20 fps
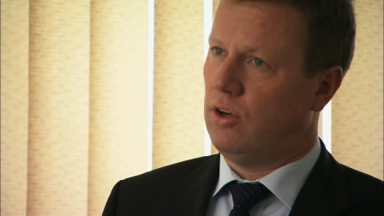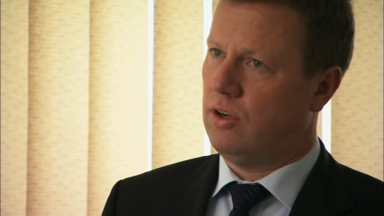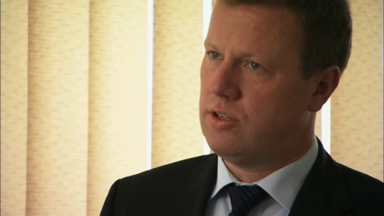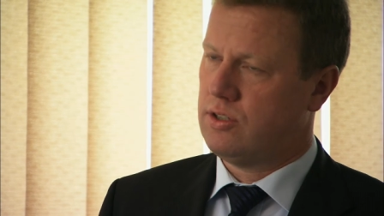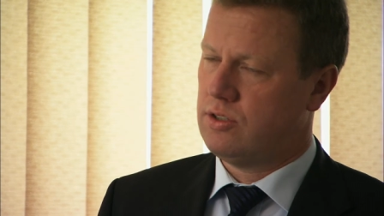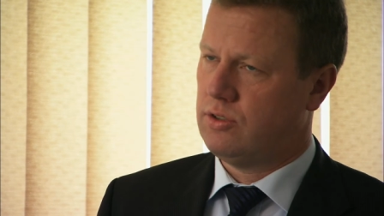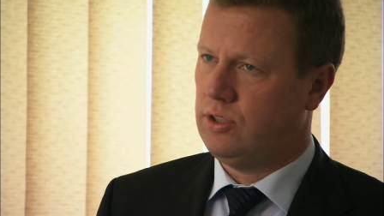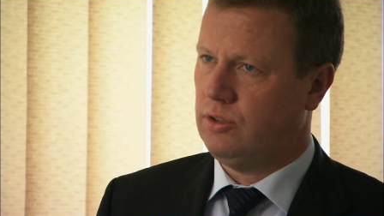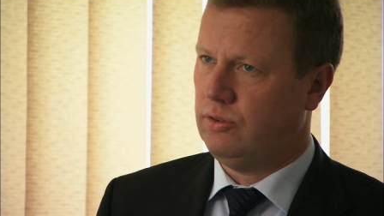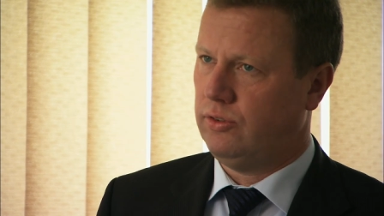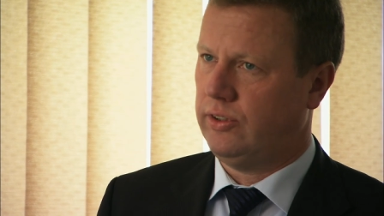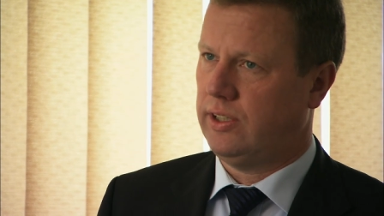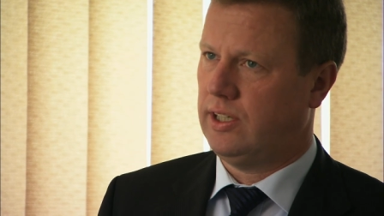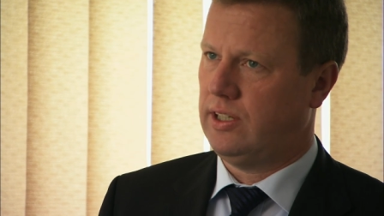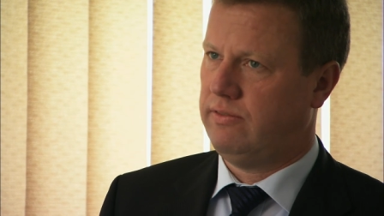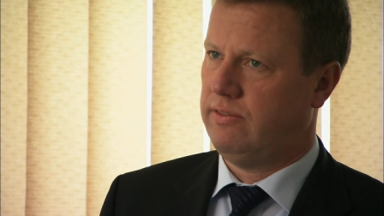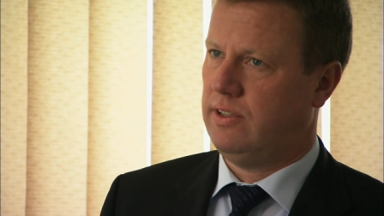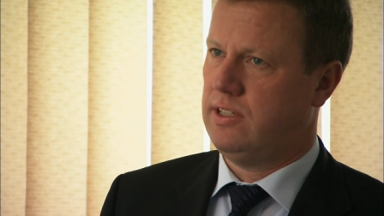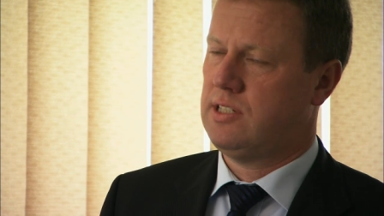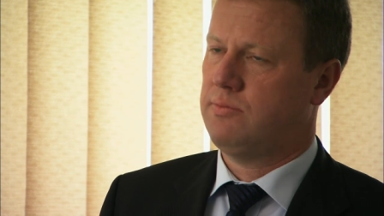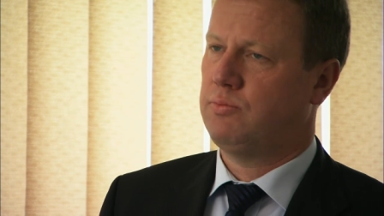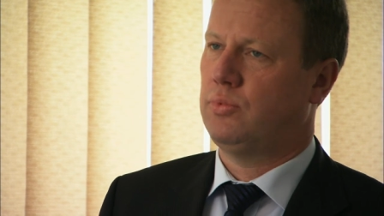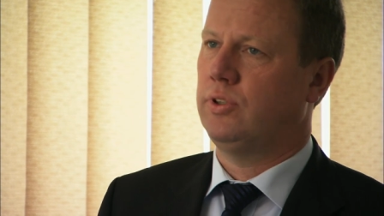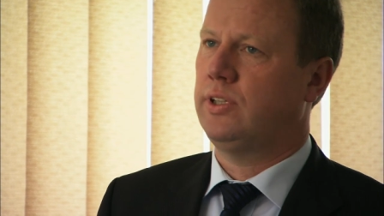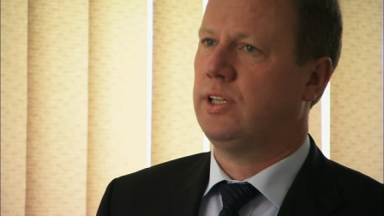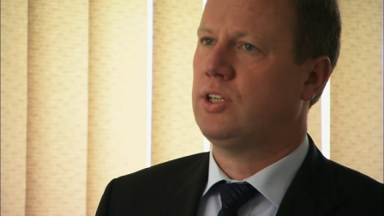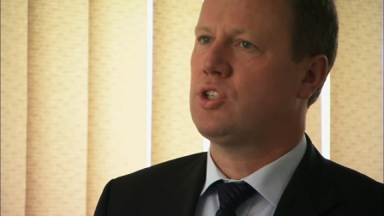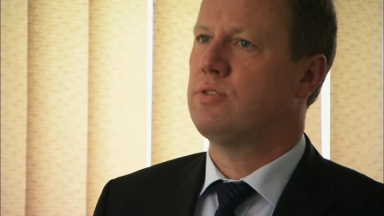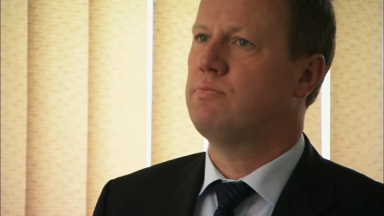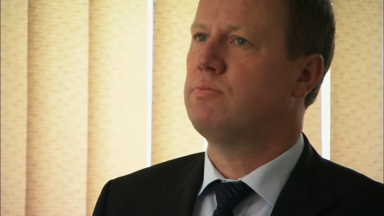are also using advanced
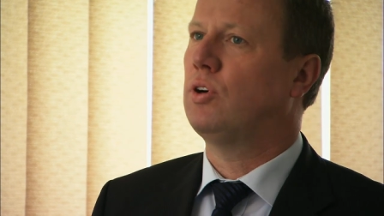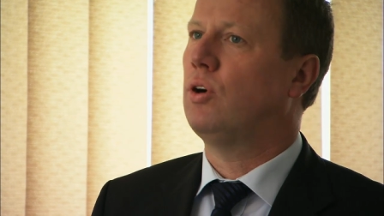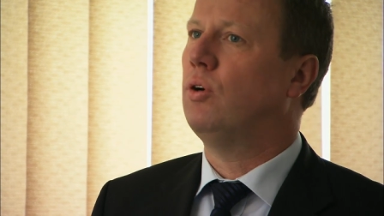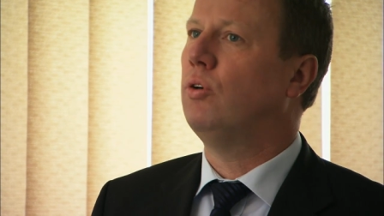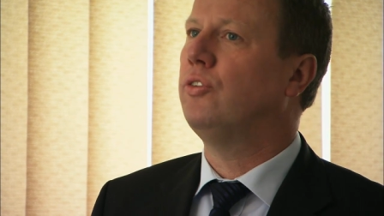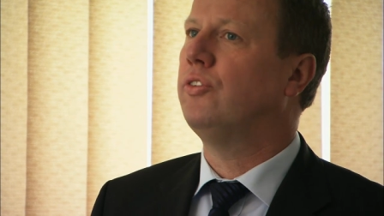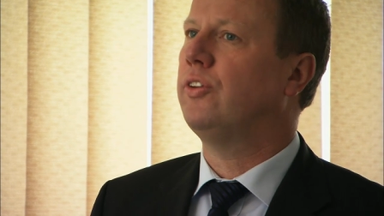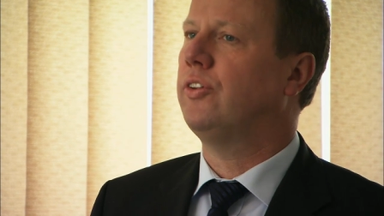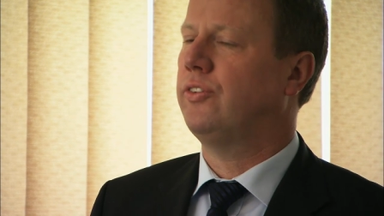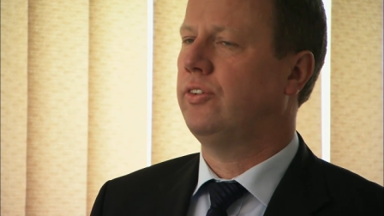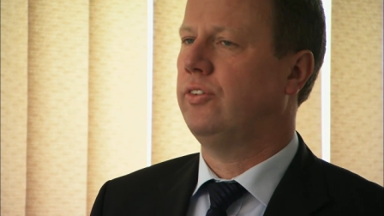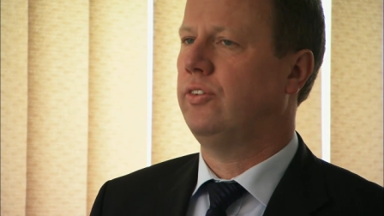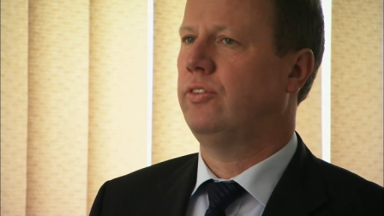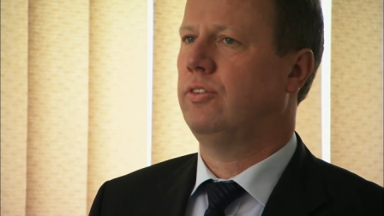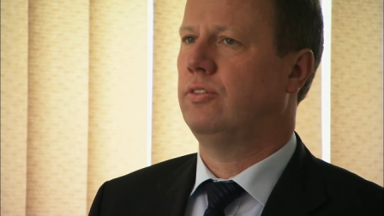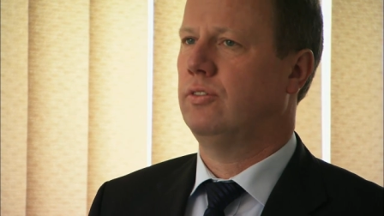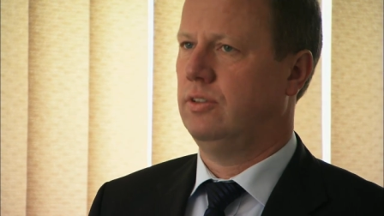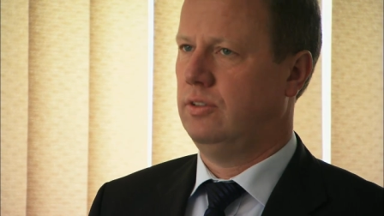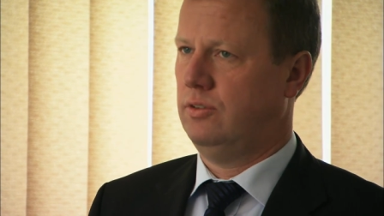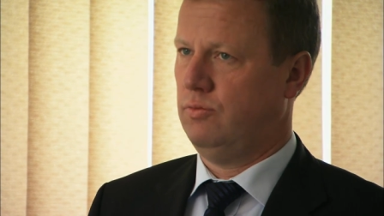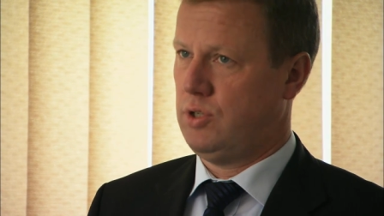production processes, uh,